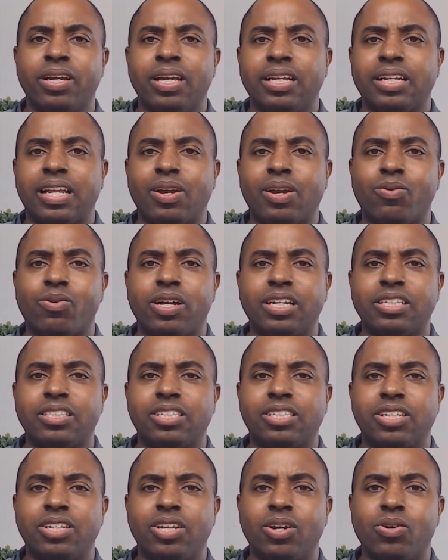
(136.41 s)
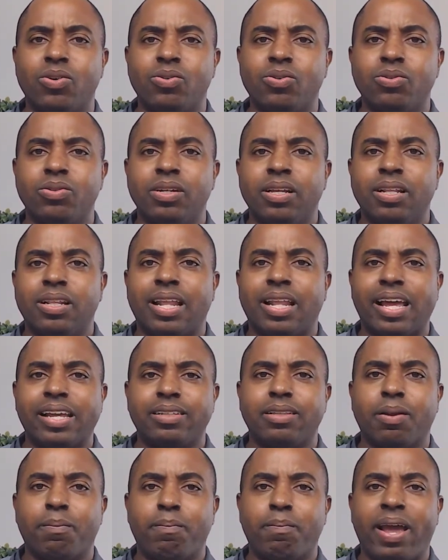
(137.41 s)
They wanted to know like
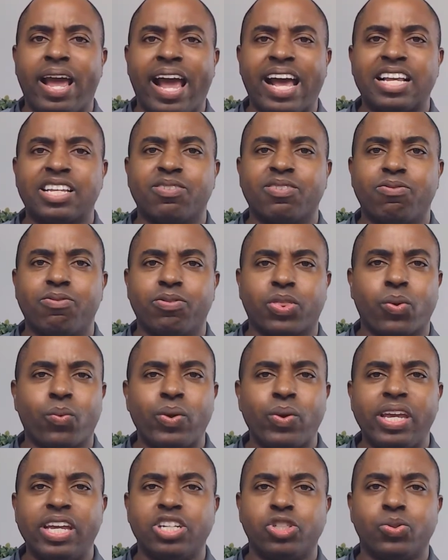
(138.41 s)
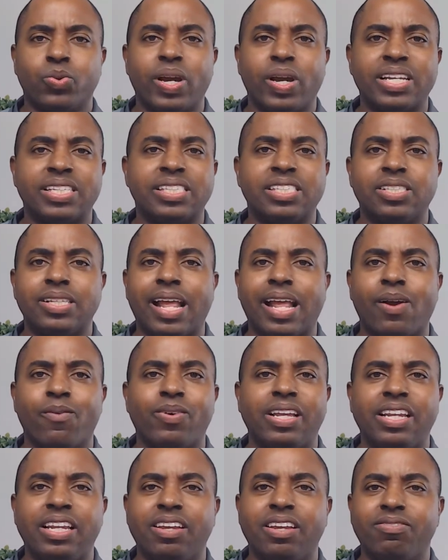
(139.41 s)
the past 3 addresses that we
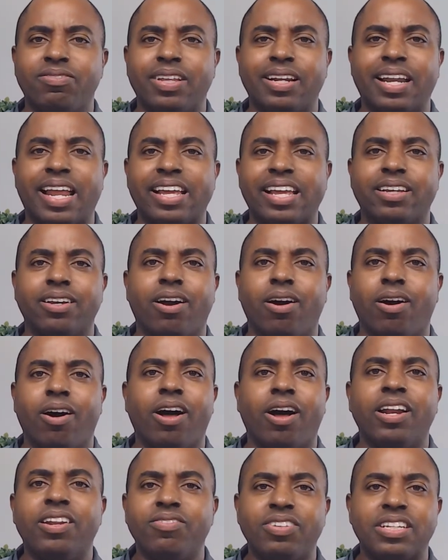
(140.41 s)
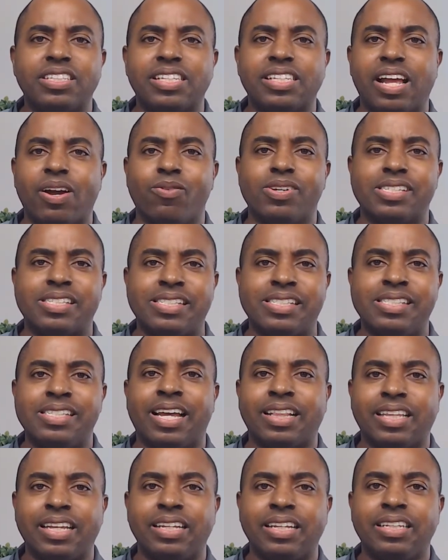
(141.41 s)
lived in, like all of this that was
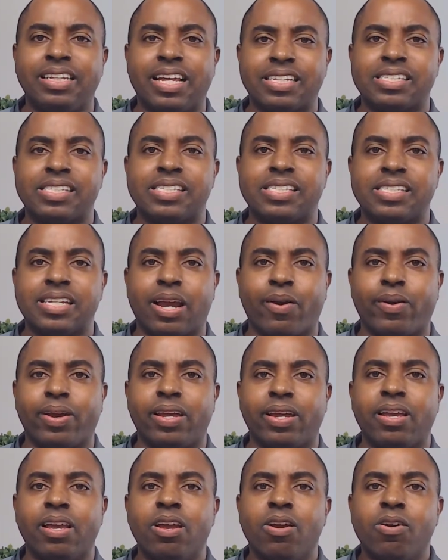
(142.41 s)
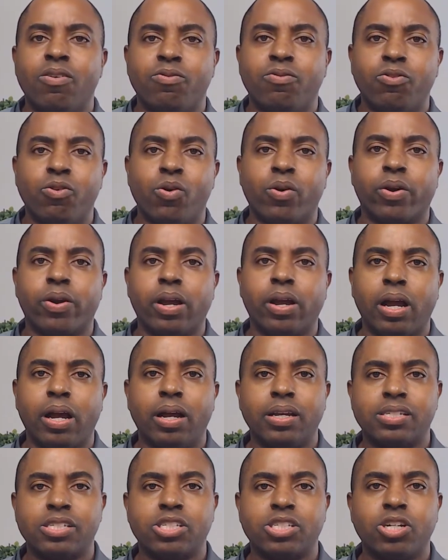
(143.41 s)
nothing necessary for
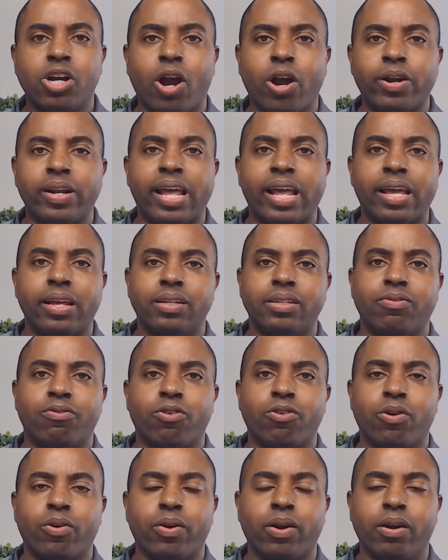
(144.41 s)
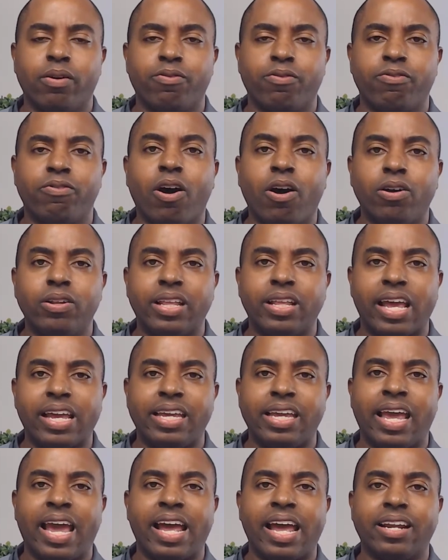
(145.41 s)
a scar, for a fall that he
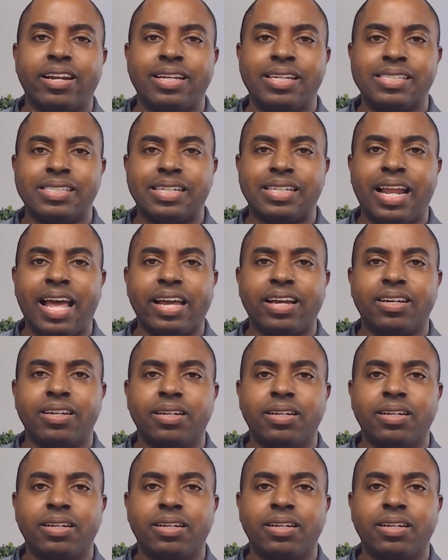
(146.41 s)
had on his leg.